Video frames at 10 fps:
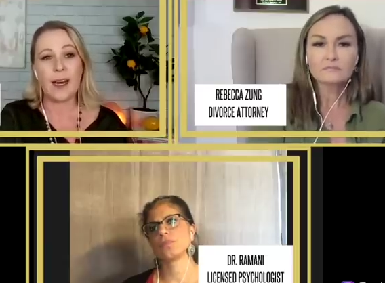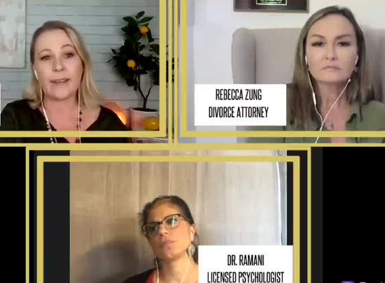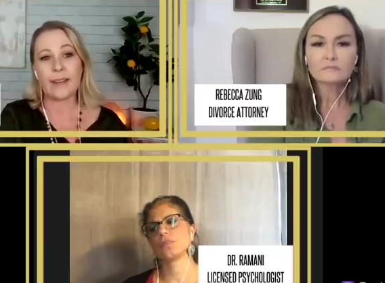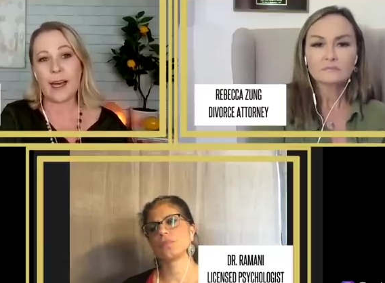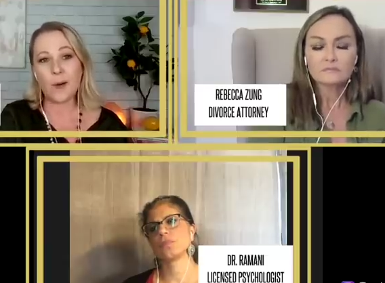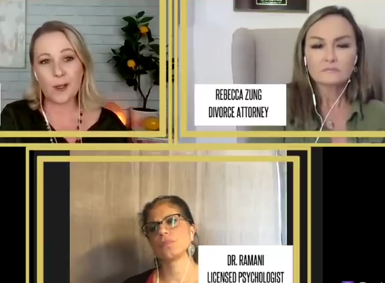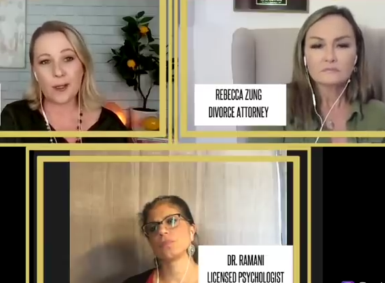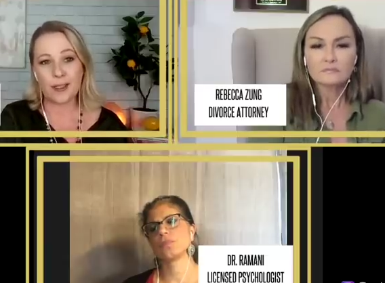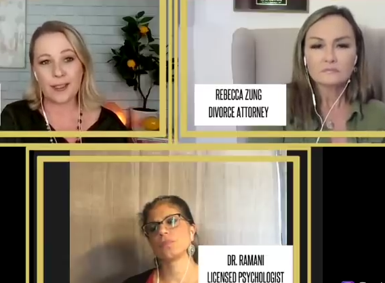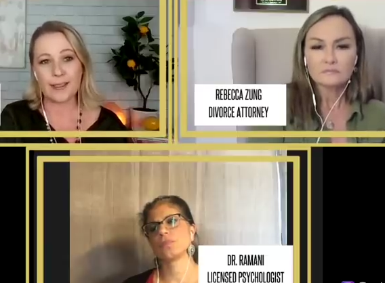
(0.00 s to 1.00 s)
Speaker 1: on the
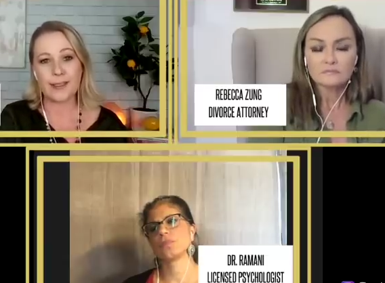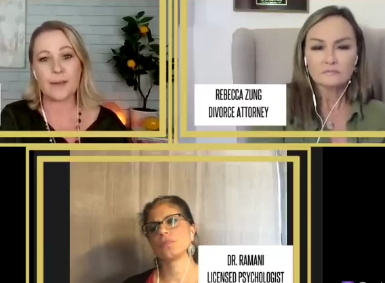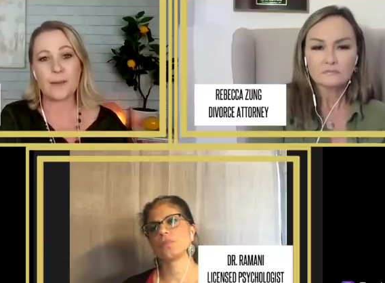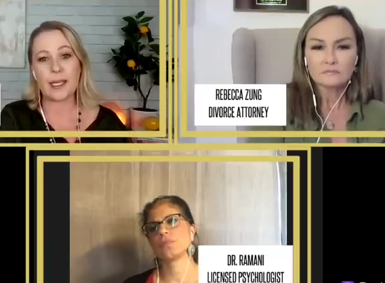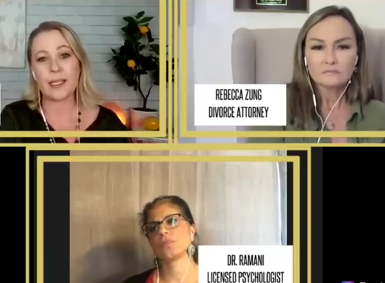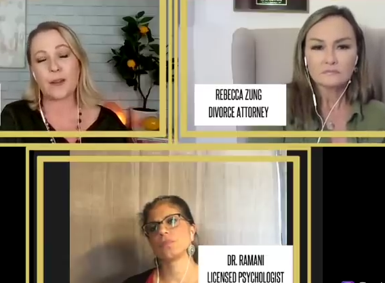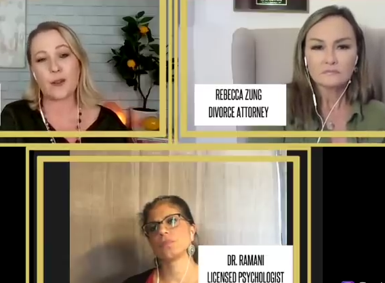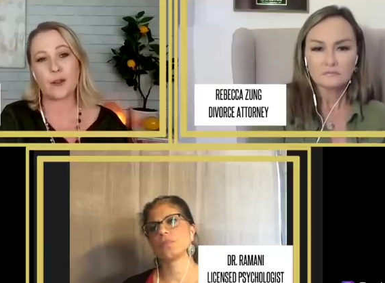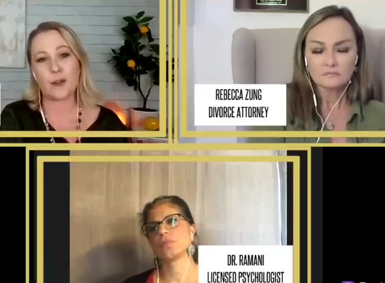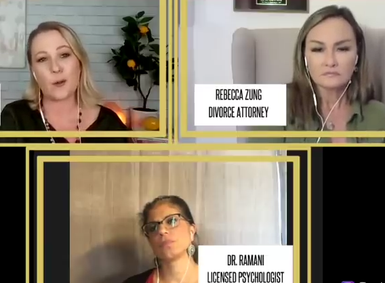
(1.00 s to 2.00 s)
alcoholism in
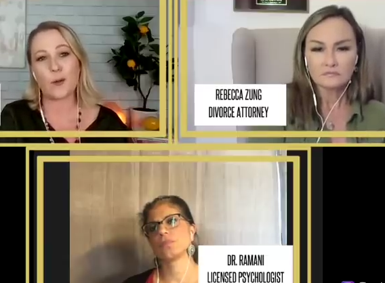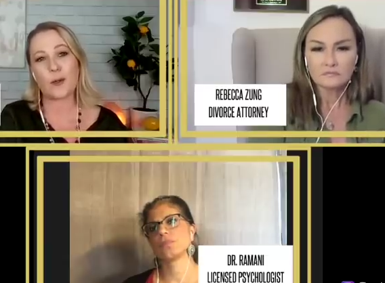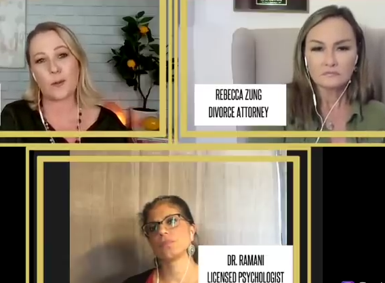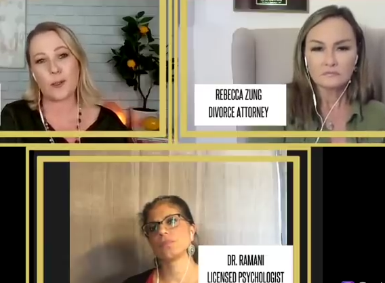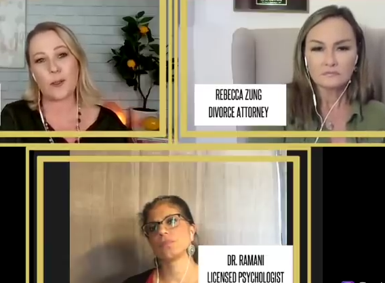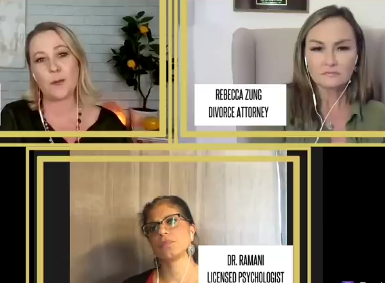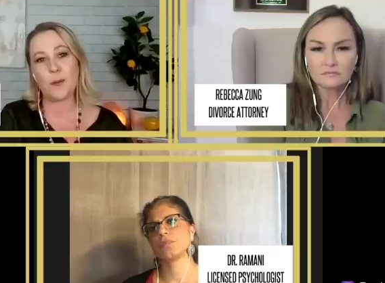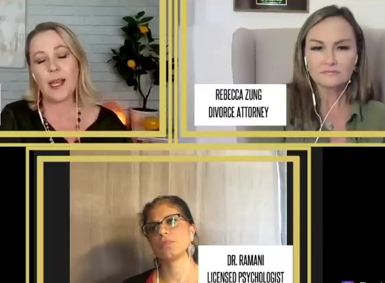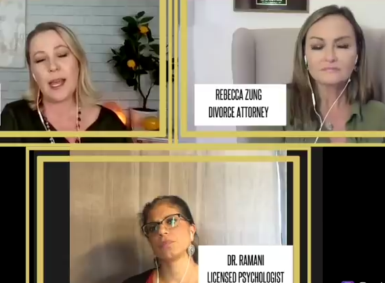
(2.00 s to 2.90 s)
her courtroom